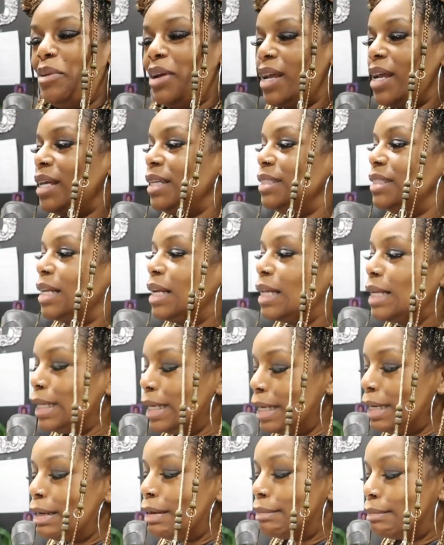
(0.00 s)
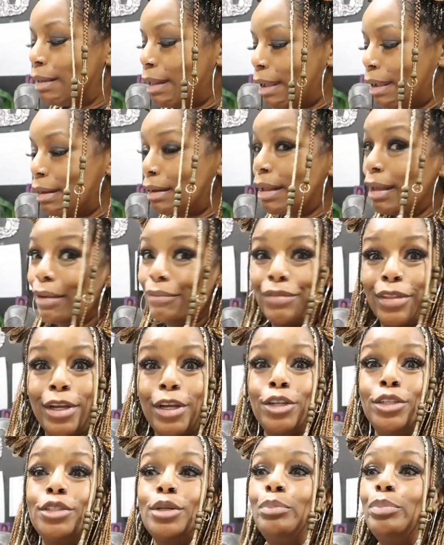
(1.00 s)
because the cleaning lady, if
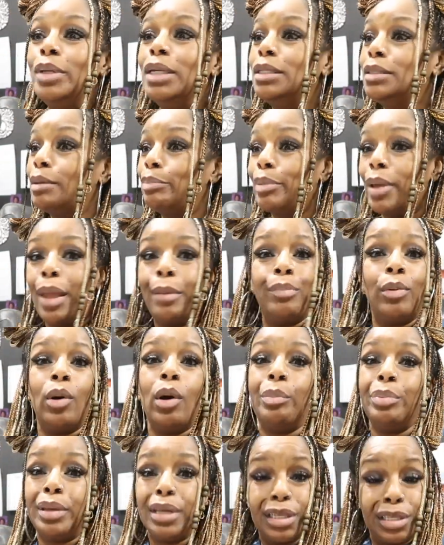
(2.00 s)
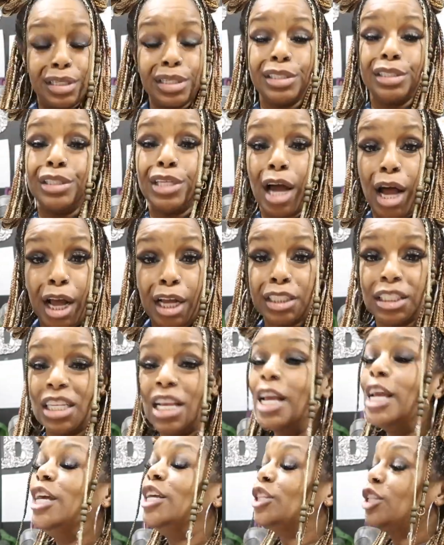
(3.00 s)
there's a piece of paper or a piece of
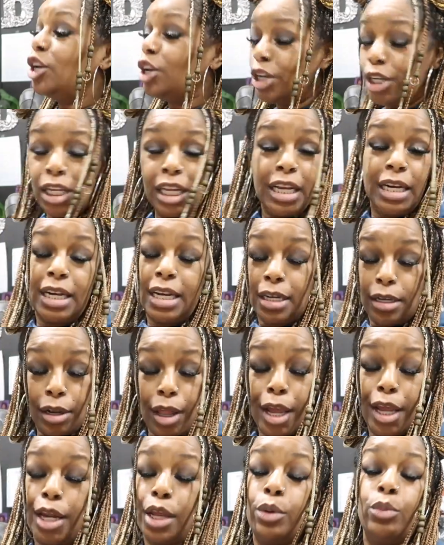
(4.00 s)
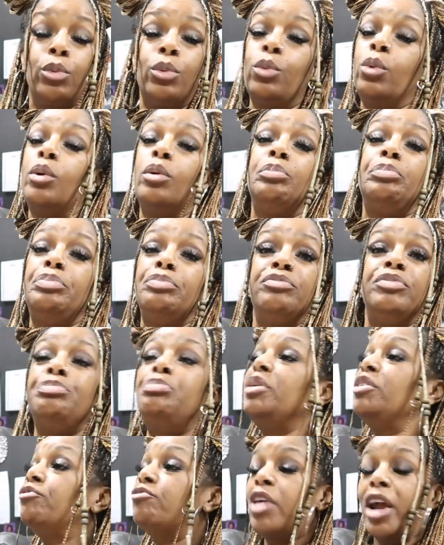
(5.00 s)
dust, the cleaning lady will
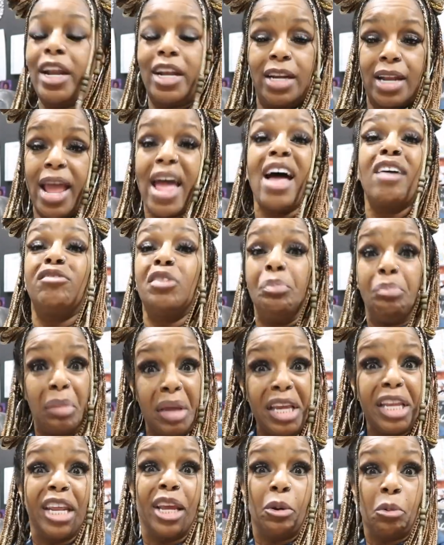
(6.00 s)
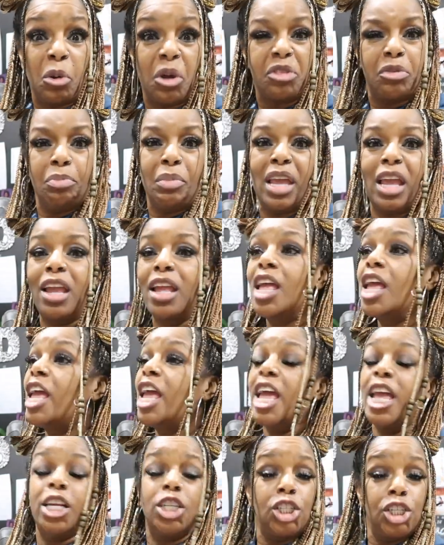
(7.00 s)
be ready to have a meeting with me
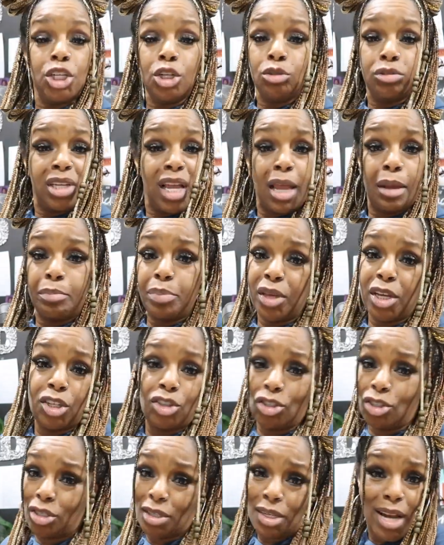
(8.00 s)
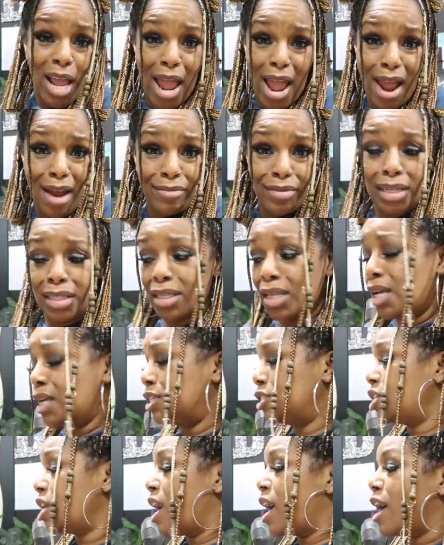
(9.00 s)
and she'll take pictures and
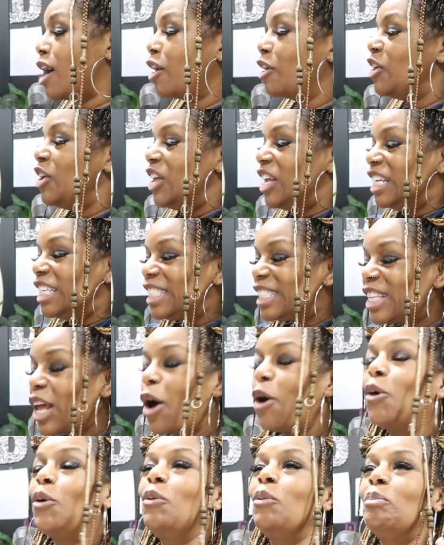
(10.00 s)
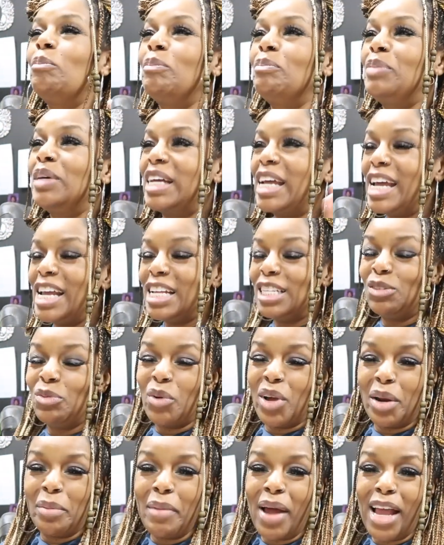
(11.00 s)
everything, child. So, because
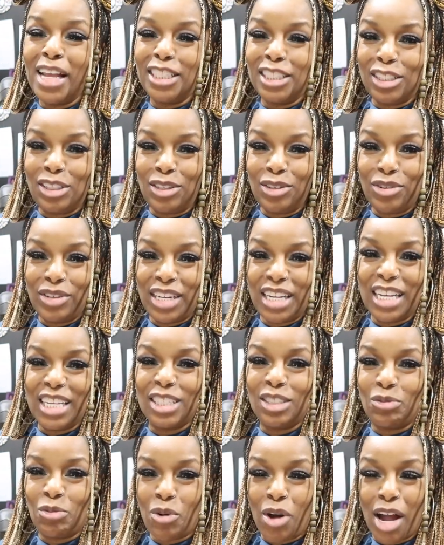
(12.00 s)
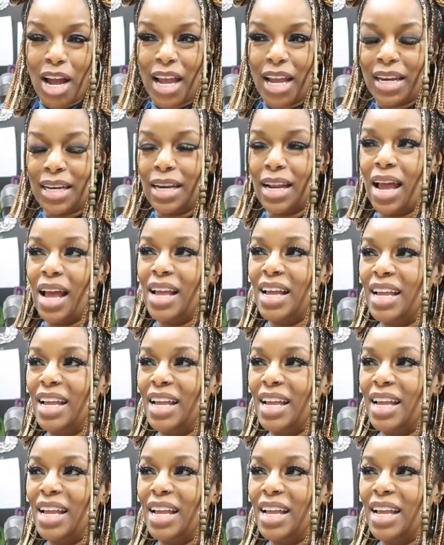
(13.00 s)
one of my students won,